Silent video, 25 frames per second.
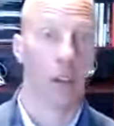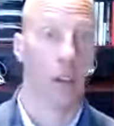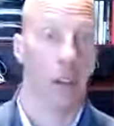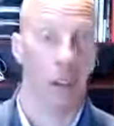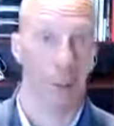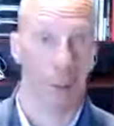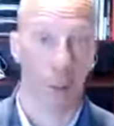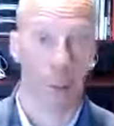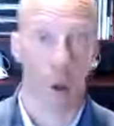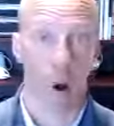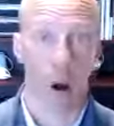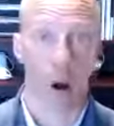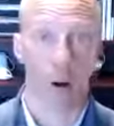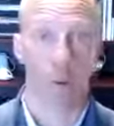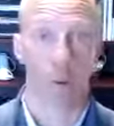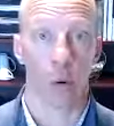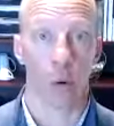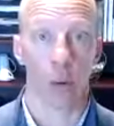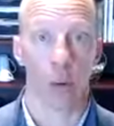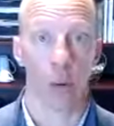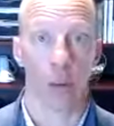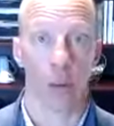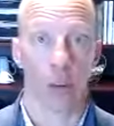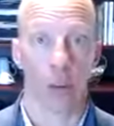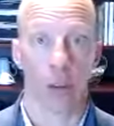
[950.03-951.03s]
throw out
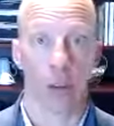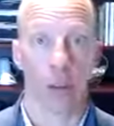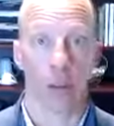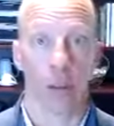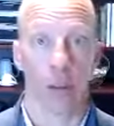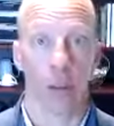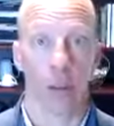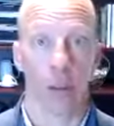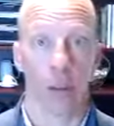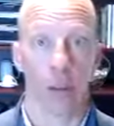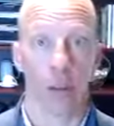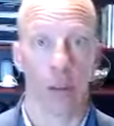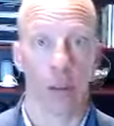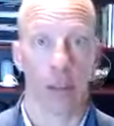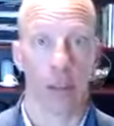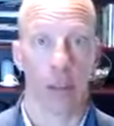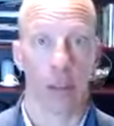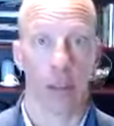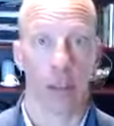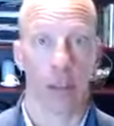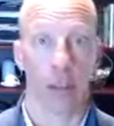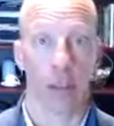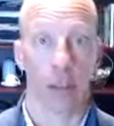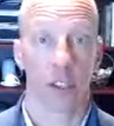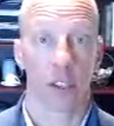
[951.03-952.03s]
words at her,
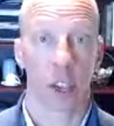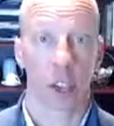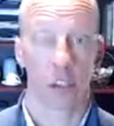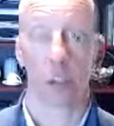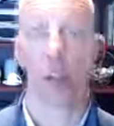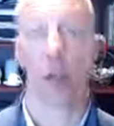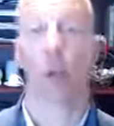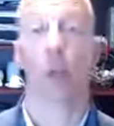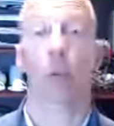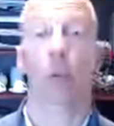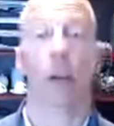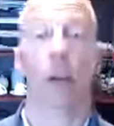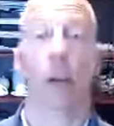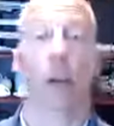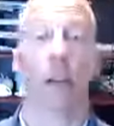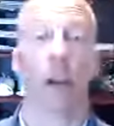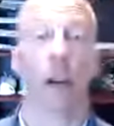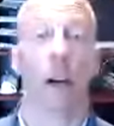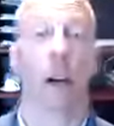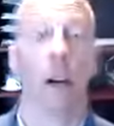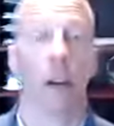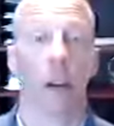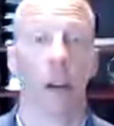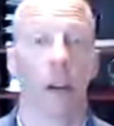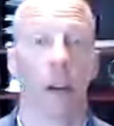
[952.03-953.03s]
okay? Same thing with my
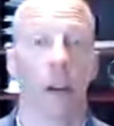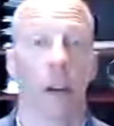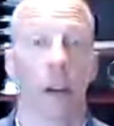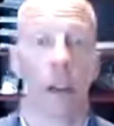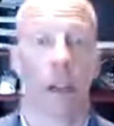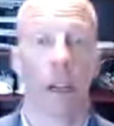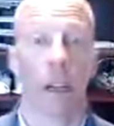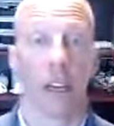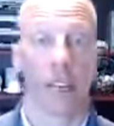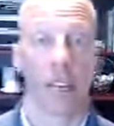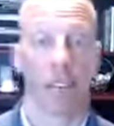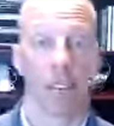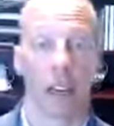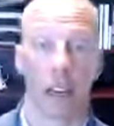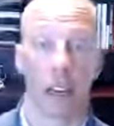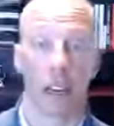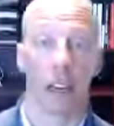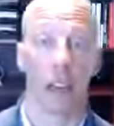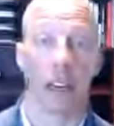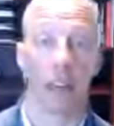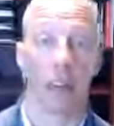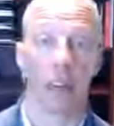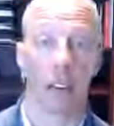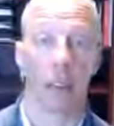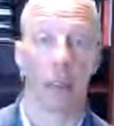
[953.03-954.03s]
daughter. If
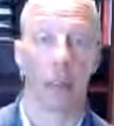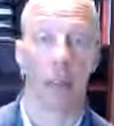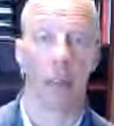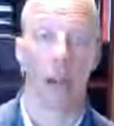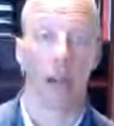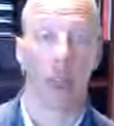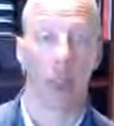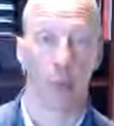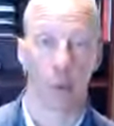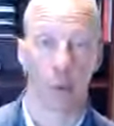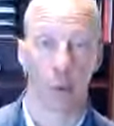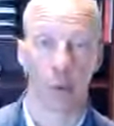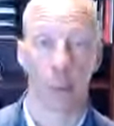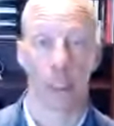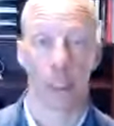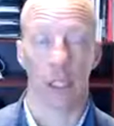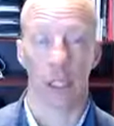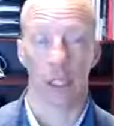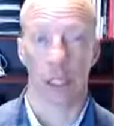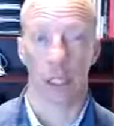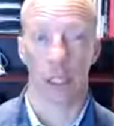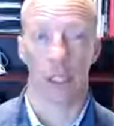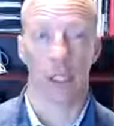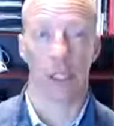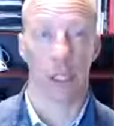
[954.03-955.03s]
I'm not truly
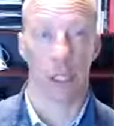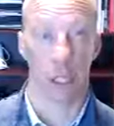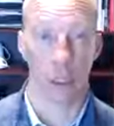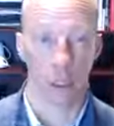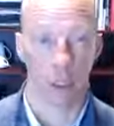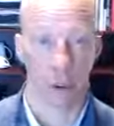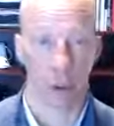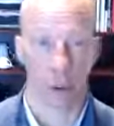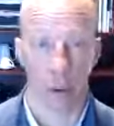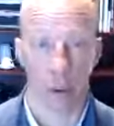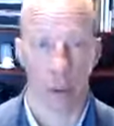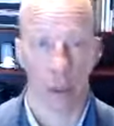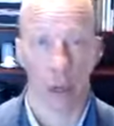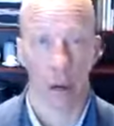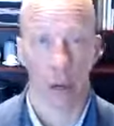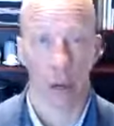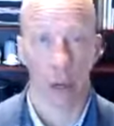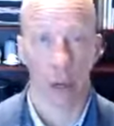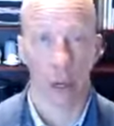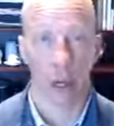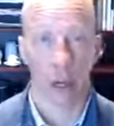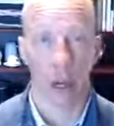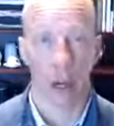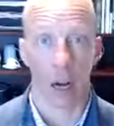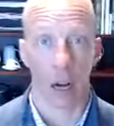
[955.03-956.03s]
listening to her,
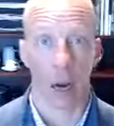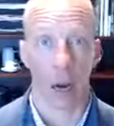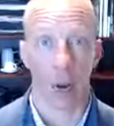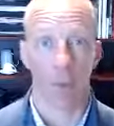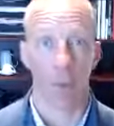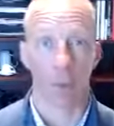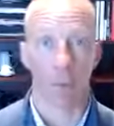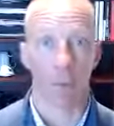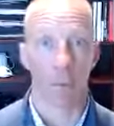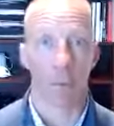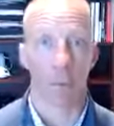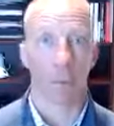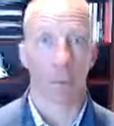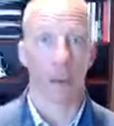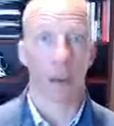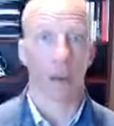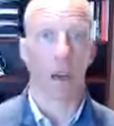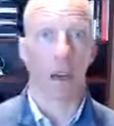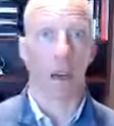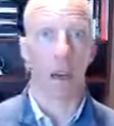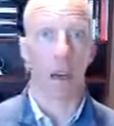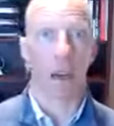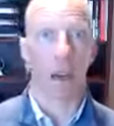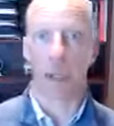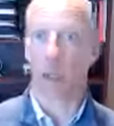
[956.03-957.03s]

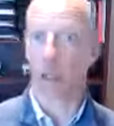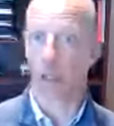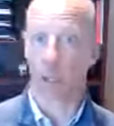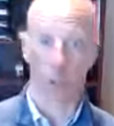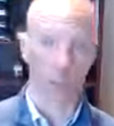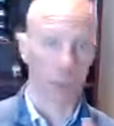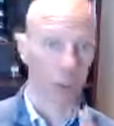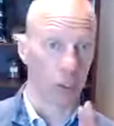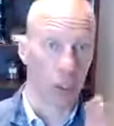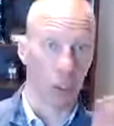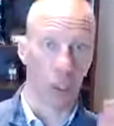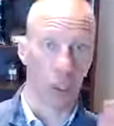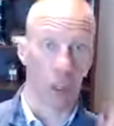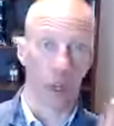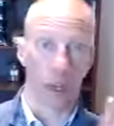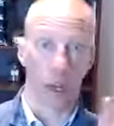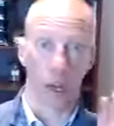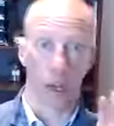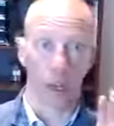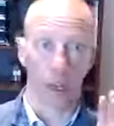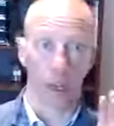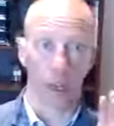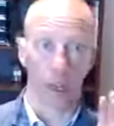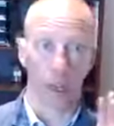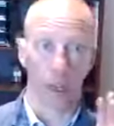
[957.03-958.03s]
it just,
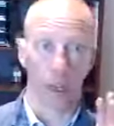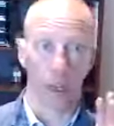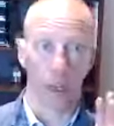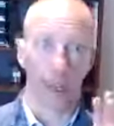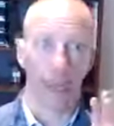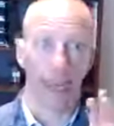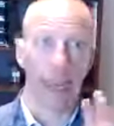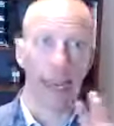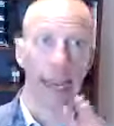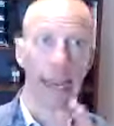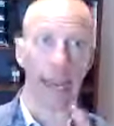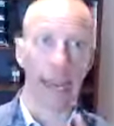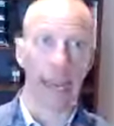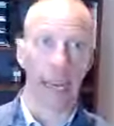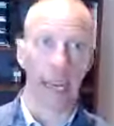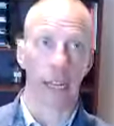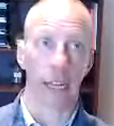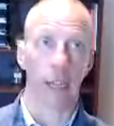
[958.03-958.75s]
I can't